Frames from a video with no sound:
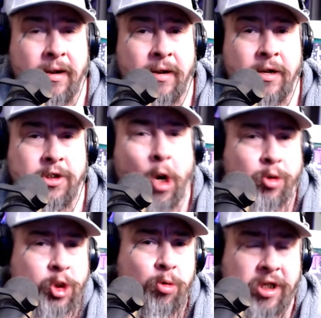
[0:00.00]

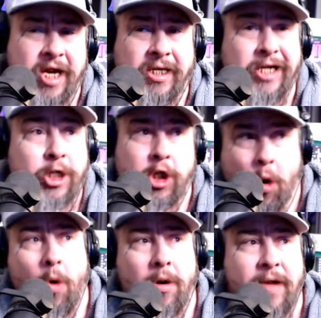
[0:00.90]
Don't you think that
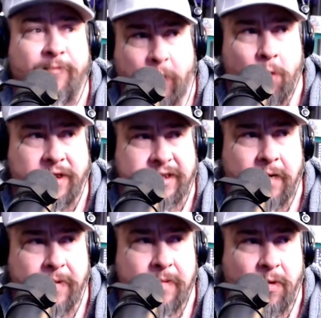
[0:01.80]
you're influencing
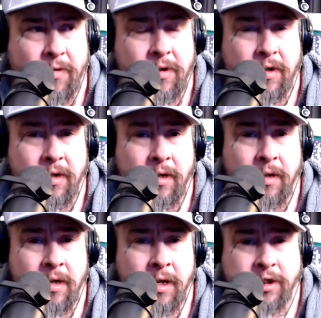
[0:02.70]
people?
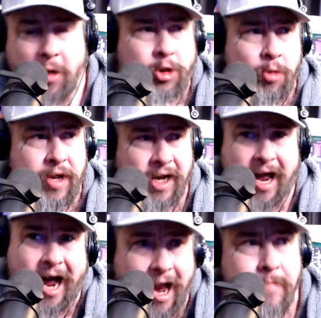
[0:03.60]
Don't you think
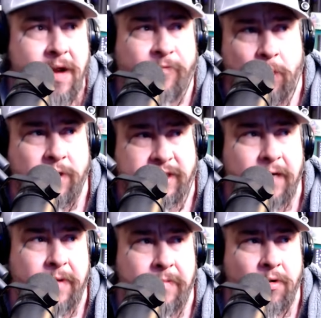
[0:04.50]
I'm influencing
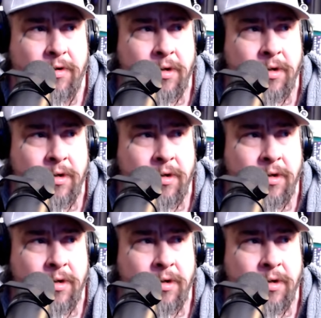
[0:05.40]
people?